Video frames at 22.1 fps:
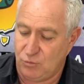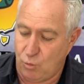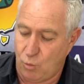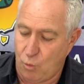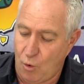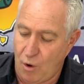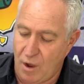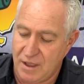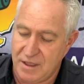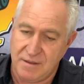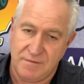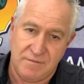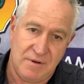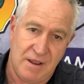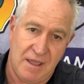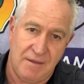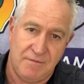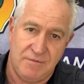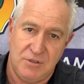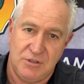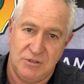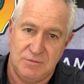why you even
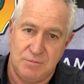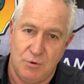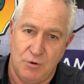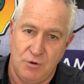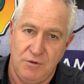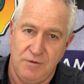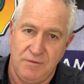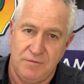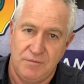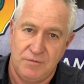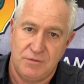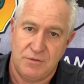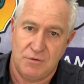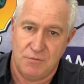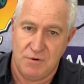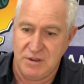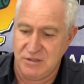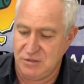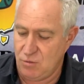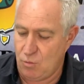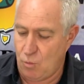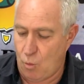have this move. The
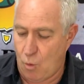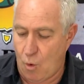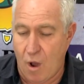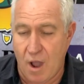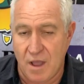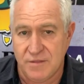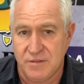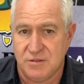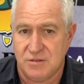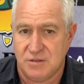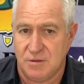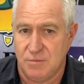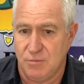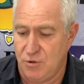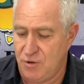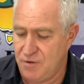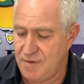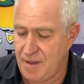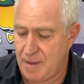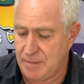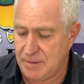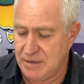reason why this can
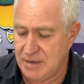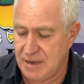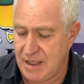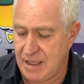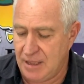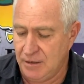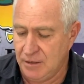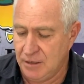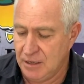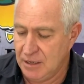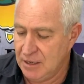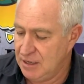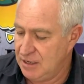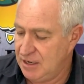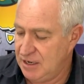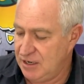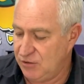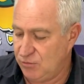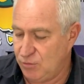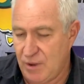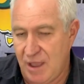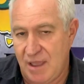move up and down
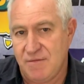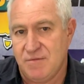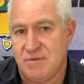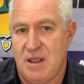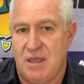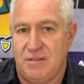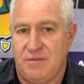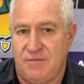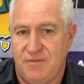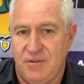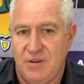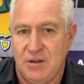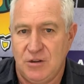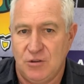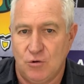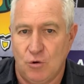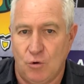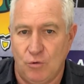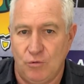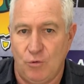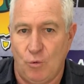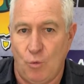is we have another fitting
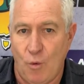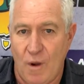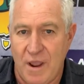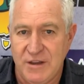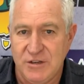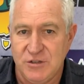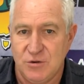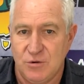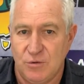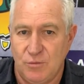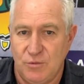called the wedge,